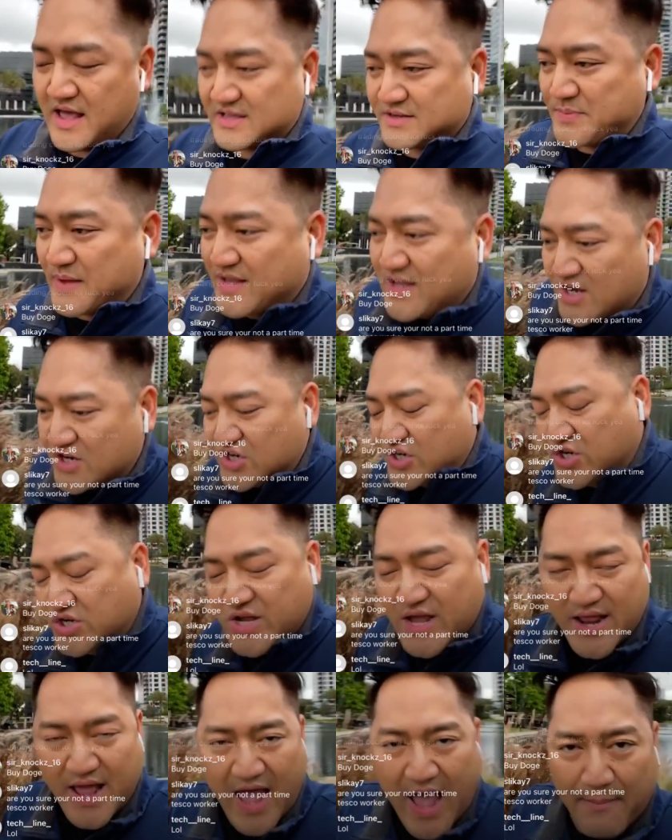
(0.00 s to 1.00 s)
It's because
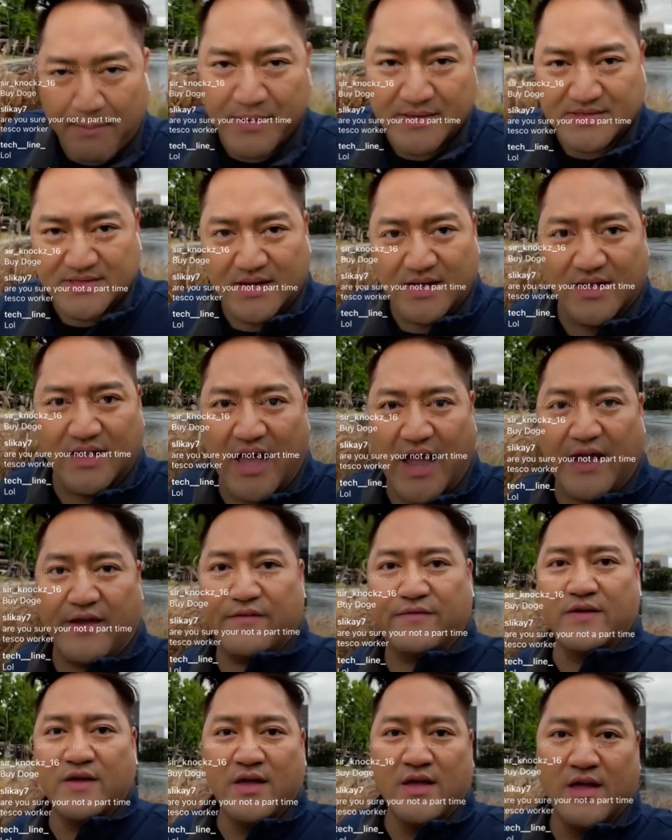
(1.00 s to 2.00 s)
shit happens in
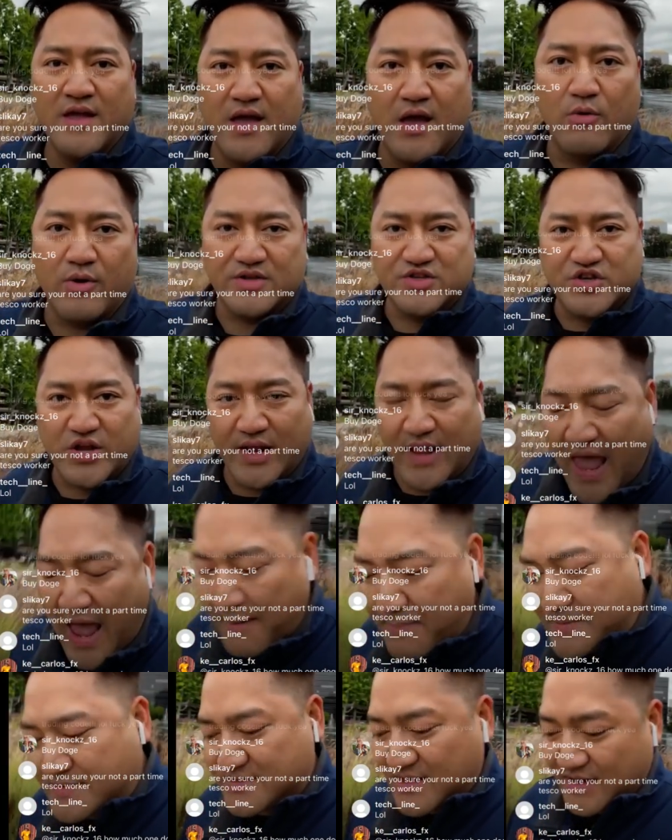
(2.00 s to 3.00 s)
life. And when shit
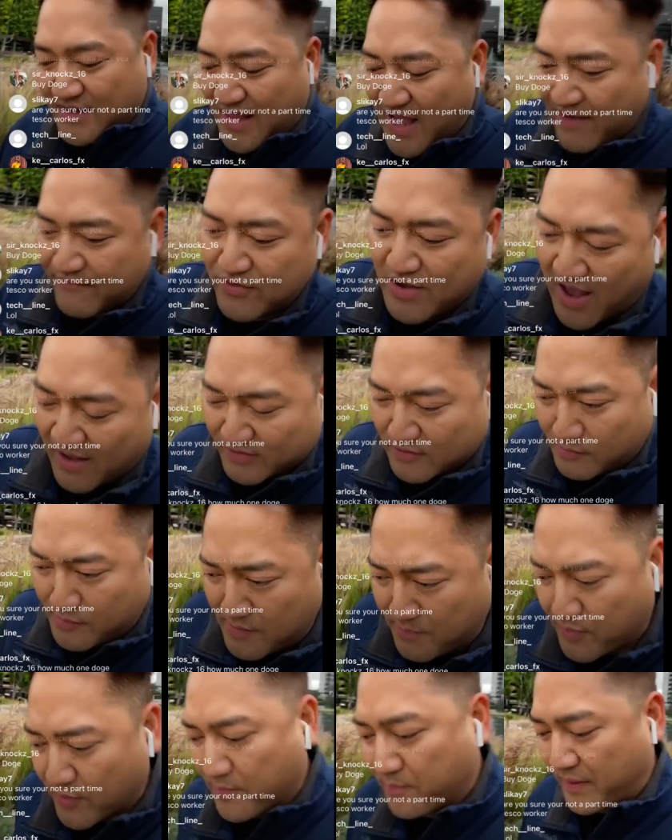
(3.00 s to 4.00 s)
happens in life, you have
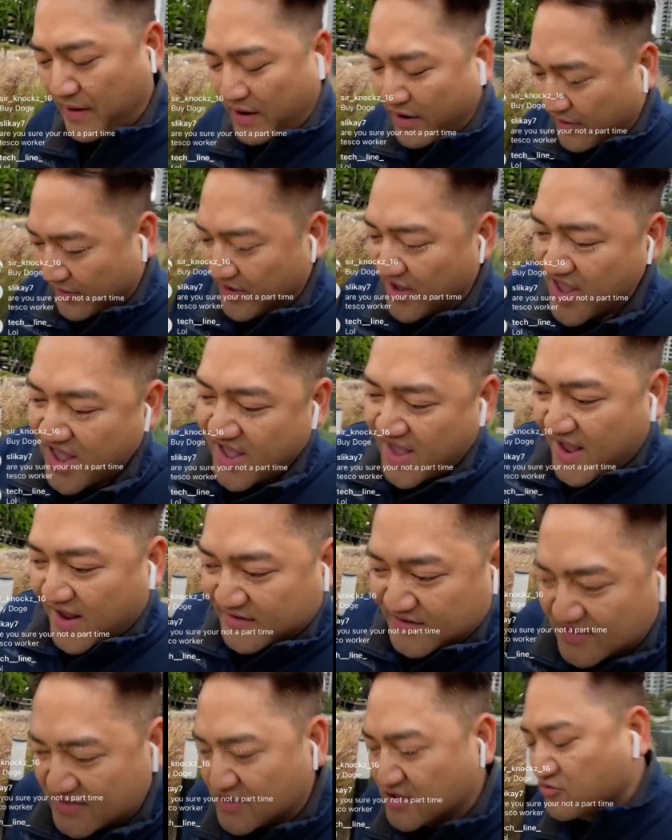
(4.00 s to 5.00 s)
to be prepared.
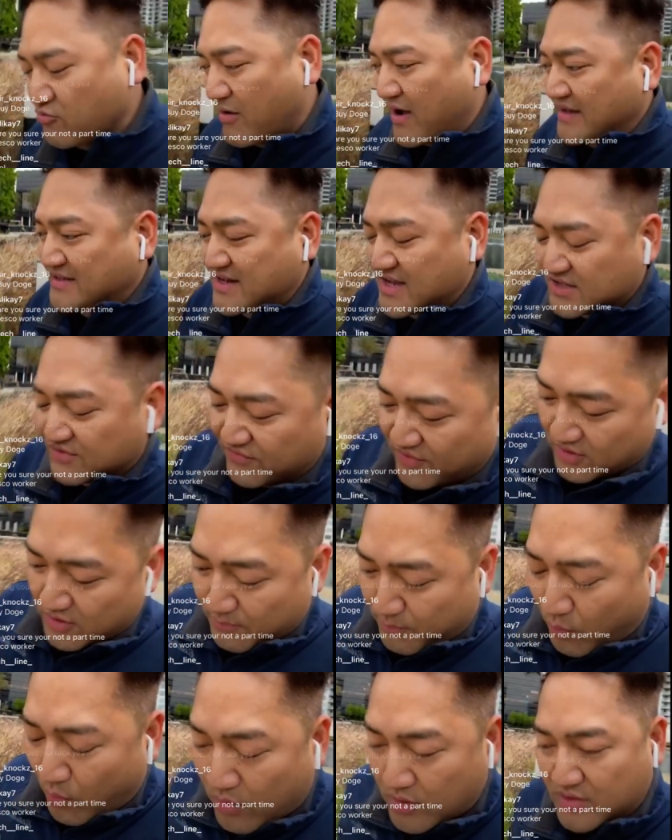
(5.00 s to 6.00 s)
And this is why I say it's
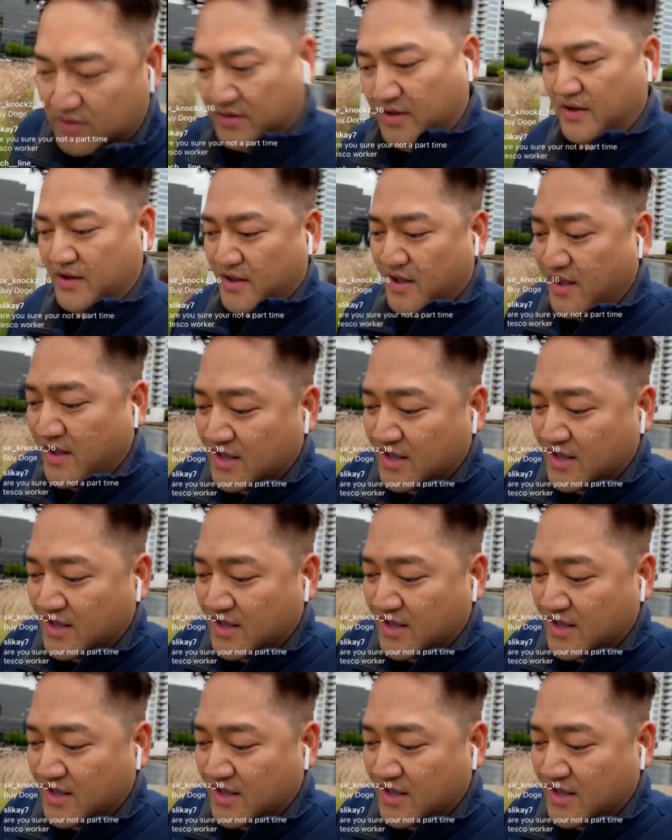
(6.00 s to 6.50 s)
very important.